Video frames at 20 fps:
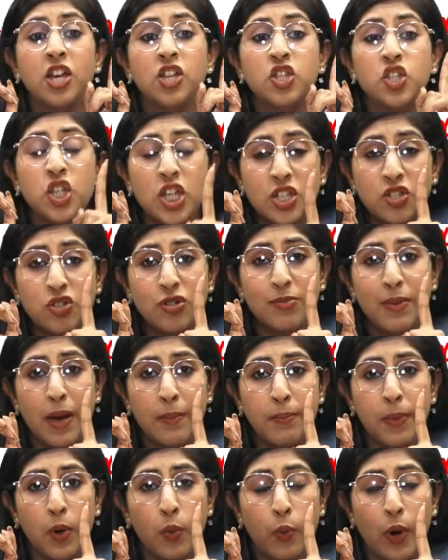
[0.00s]
just
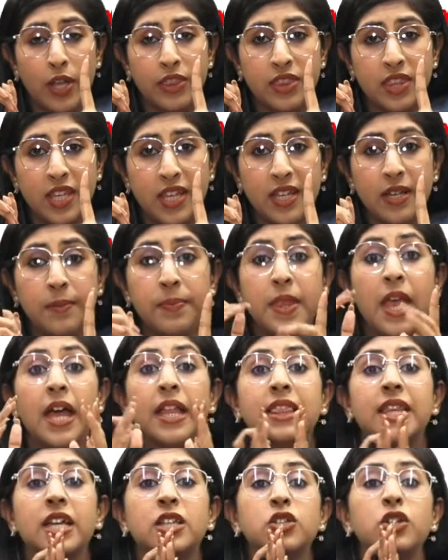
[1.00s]
remember one thing,
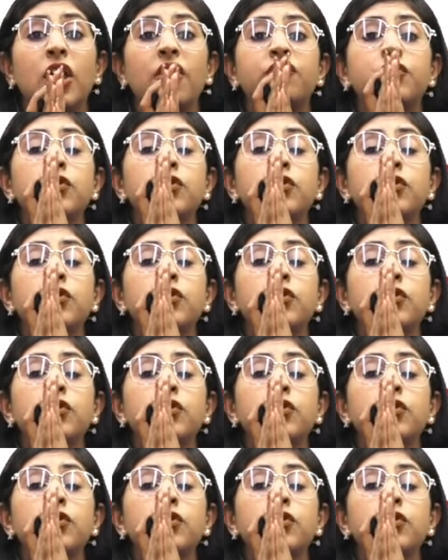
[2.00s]
that you have